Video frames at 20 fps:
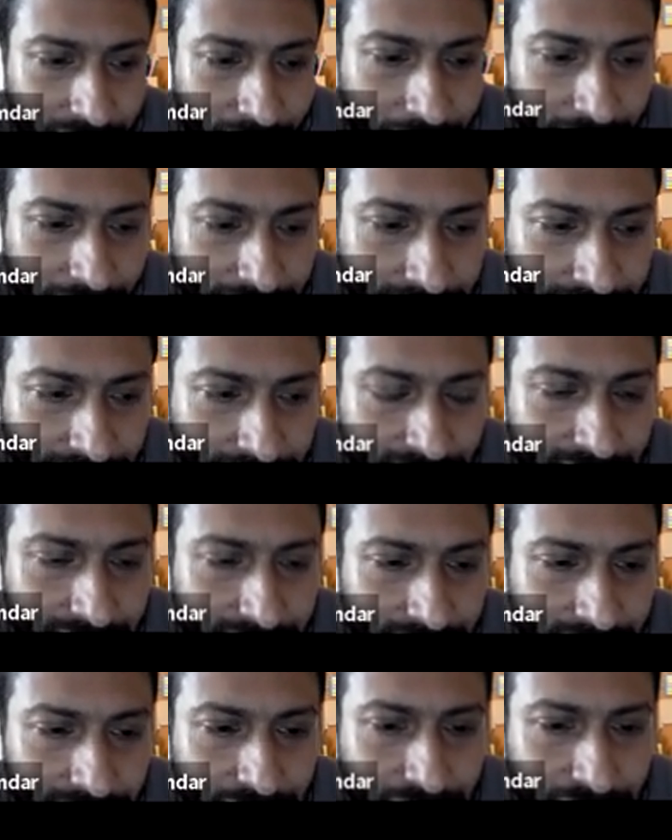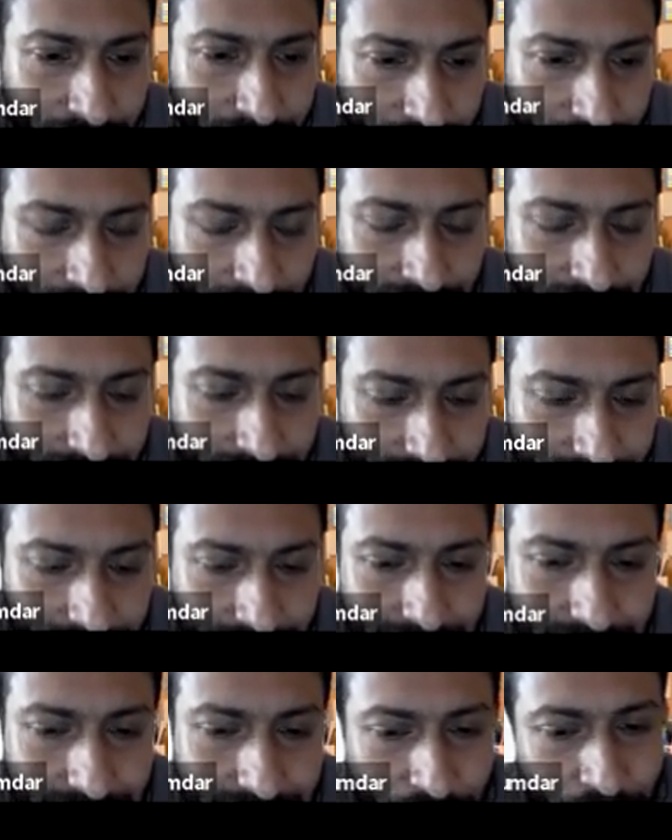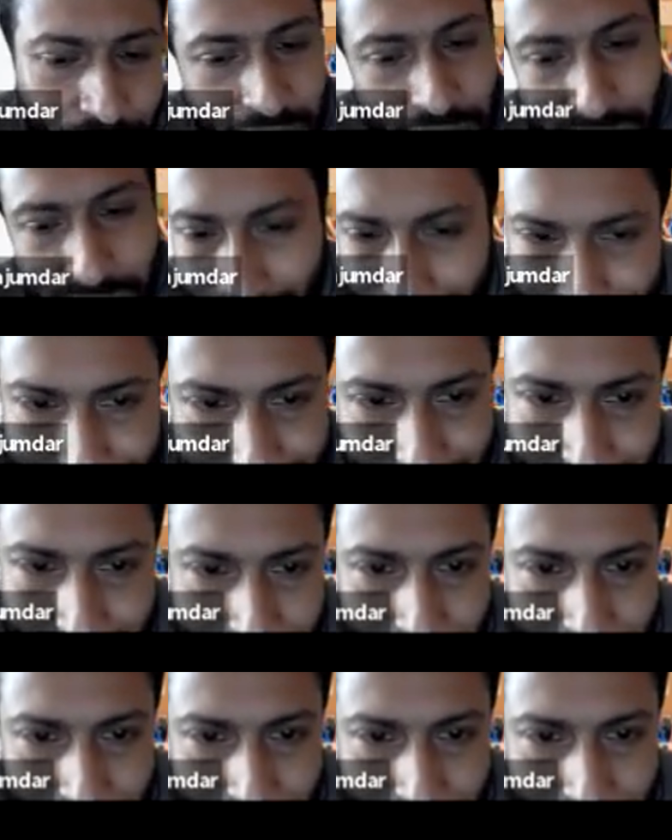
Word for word: and we went to that state.